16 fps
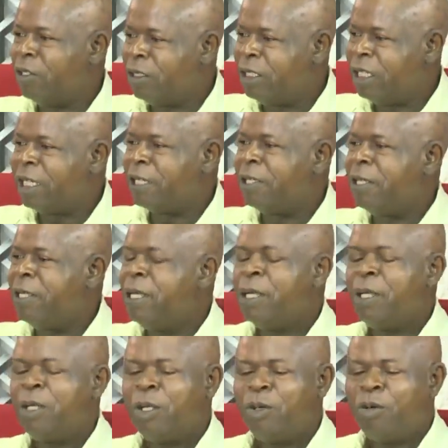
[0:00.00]
order.
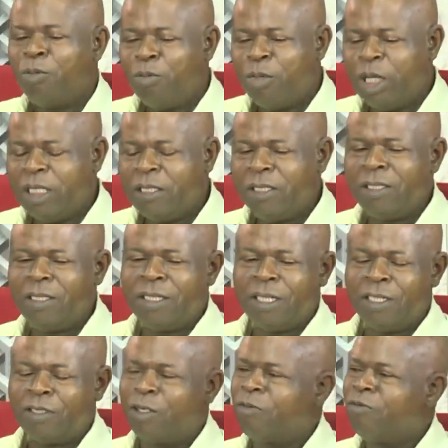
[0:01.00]
But in the
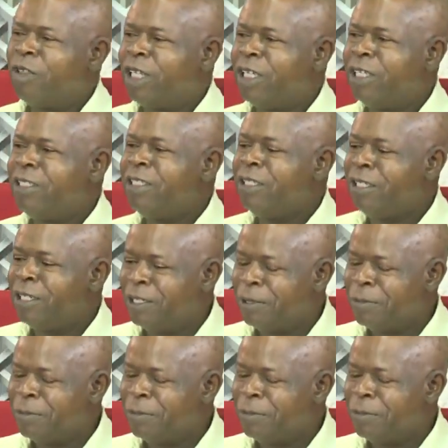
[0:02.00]
case of Nigeria,